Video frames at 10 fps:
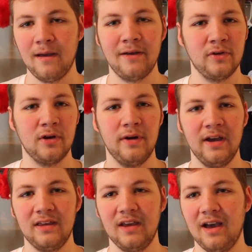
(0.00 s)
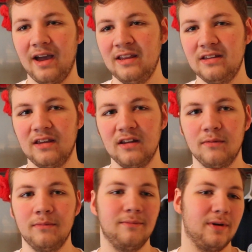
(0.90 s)
I was like, oh heck yeah, I need to get
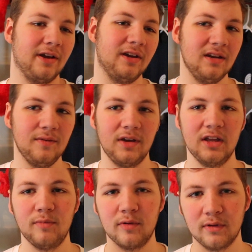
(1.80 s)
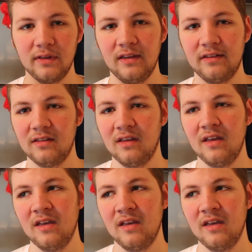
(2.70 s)
them, but I couldn't even get them on release.